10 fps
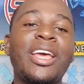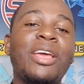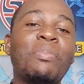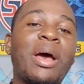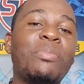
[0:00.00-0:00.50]

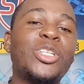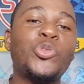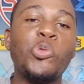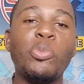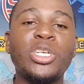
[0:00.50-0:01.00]
it might be
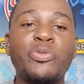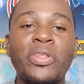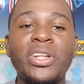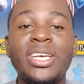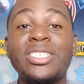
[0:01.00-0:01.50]
too much
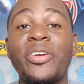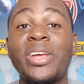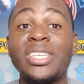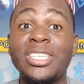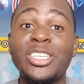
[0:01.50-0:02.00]
for the test
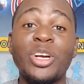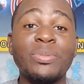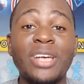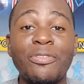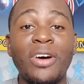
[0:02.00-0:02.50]
cricket in
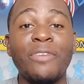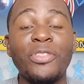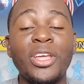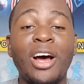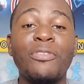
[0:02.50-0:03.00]
terms of,
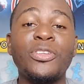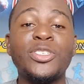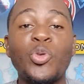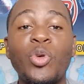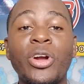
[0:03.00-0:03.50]
of the of the
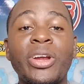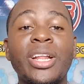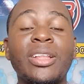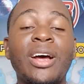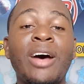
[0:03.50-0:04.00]
score rate,